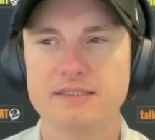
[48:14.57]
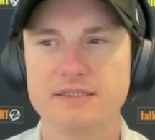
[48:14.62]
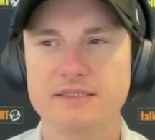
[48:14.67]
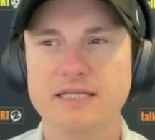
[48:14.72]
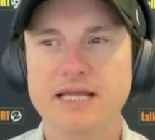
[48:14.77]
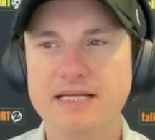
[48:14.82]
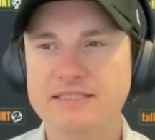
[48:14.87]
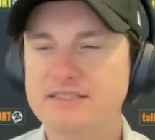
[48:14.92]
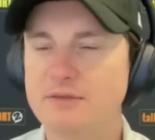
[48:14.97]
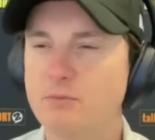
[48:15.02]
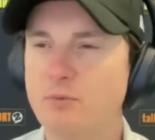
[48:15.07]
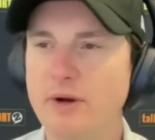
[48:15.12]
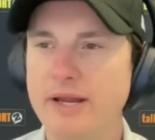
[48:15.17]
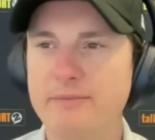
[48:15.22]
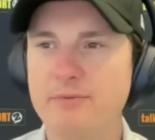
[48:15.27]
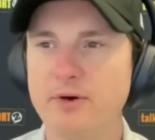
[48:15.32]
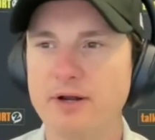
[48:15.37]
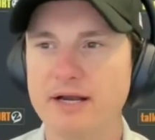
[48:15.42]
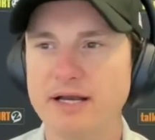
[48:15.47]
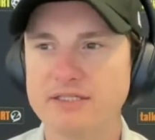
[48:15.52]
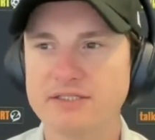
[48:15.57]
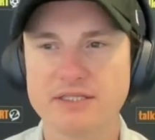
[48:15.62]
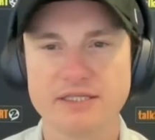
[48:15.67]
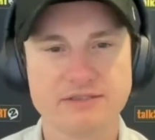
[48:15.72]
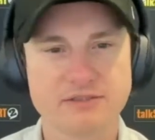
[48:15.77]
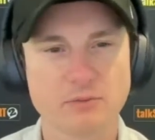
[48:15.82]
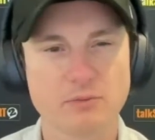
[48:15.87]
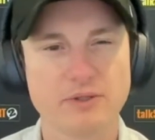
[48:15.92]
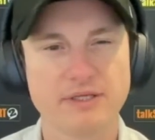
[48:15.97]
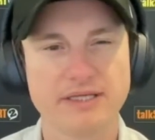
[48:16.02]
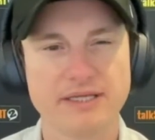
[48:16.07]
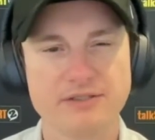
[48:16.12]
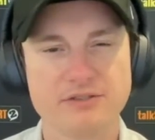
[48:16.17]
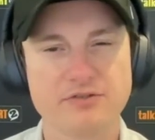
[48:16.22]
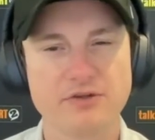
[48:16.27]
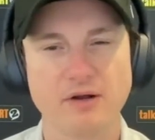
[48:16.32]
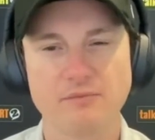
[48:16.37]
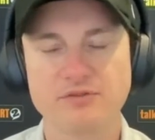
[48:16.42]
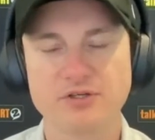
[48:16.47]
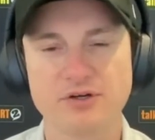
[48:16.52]
Yeah, it's a weird one, actually. It's a really
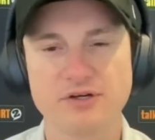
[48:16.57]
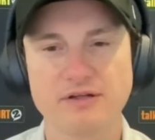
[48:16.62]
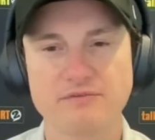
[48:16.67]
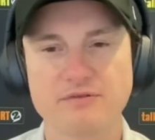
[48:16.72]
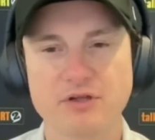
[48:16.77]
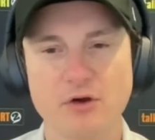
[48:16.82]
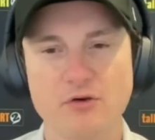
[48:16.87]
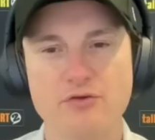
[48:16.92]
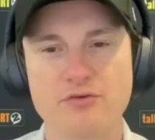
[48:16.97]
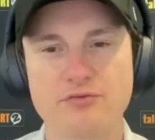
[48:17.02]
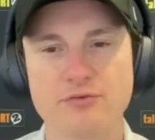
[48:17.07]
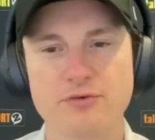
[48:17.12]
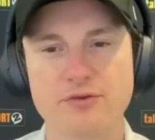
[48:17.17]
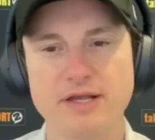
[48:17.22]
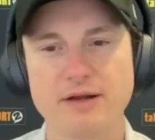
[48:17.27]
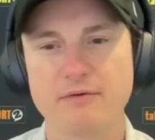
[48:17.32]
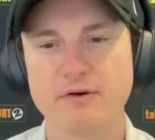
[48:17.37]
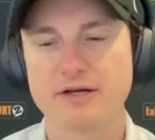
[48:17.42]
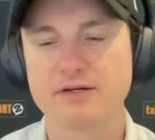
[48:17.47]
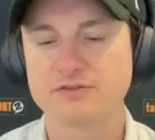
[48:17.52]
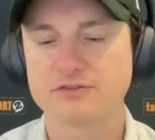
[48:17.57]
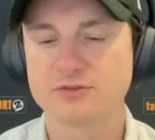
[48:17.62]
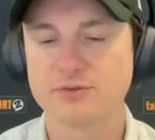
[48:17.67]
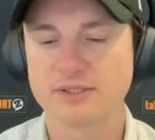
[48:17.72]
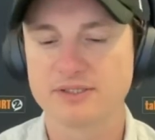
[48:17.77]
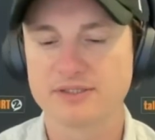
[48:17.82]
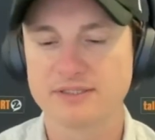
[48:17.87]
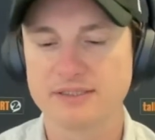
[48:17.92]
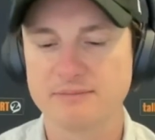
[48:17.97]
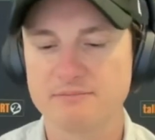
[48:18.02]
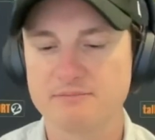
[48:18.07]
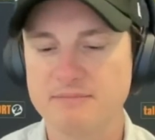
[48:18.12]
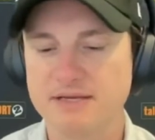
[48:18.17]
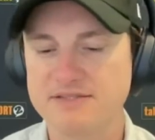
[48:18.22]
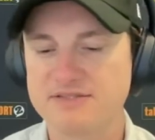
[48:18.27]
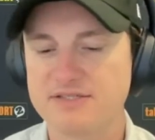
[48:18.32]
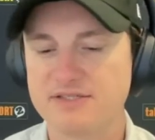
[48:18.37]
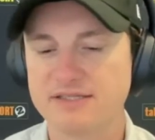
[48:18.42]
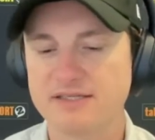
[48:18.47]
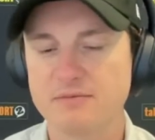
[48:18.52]
interesting. I'm trying to go through their records quickly
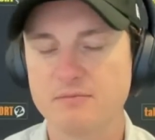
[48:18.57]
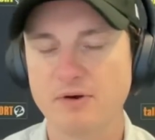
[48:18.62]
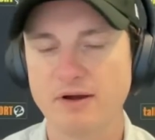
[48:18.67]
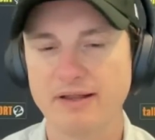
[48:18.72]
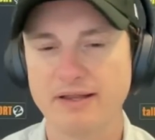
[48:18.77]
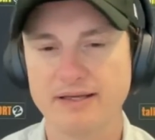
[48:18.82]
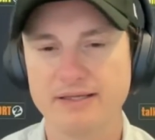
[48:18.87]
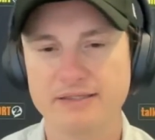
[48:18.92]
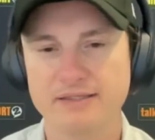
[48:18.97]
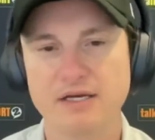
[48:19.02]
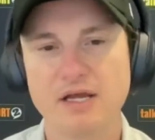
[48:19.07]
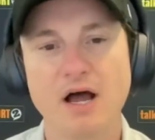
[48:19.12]
mentally in my head.